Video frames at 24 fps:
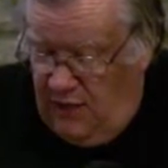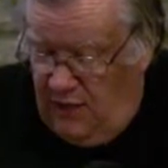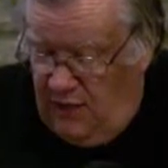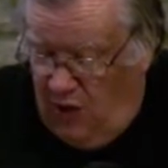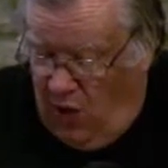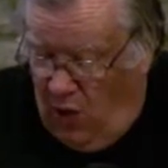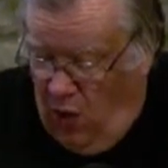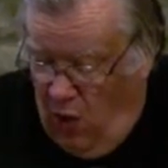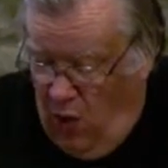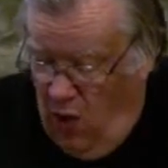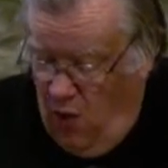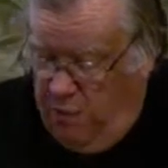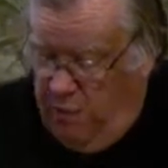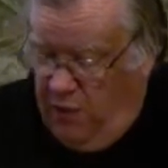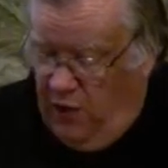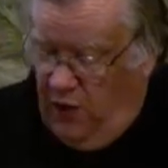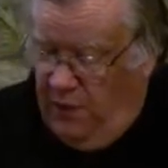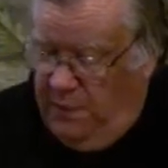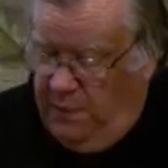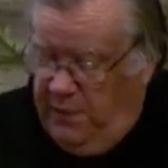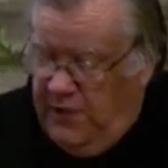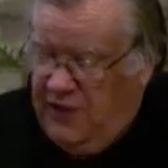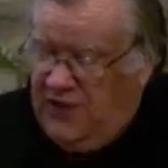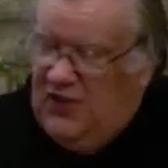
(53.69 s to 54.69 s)
The whole
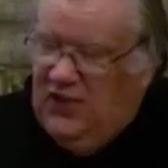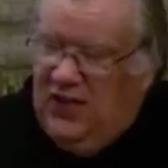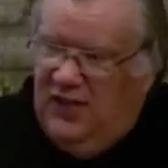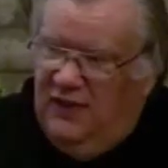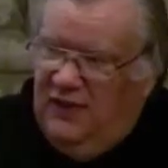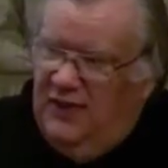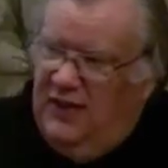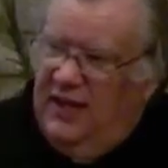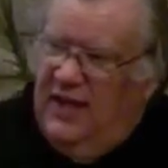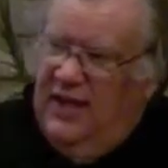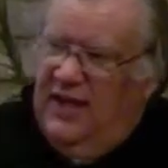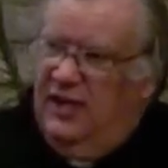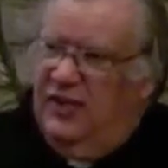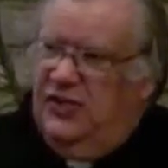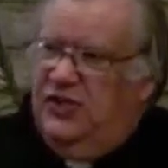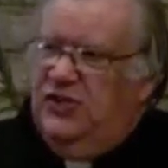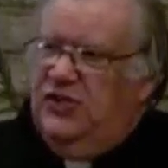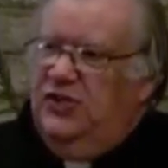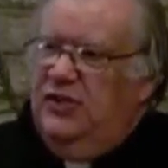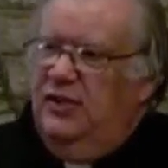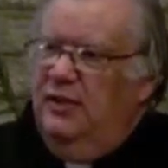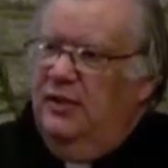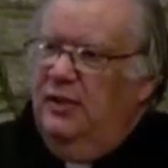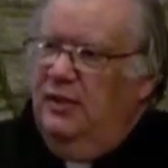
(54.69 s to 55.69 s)
purpose in
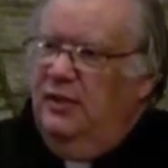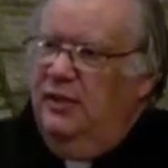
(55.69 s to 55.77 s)
this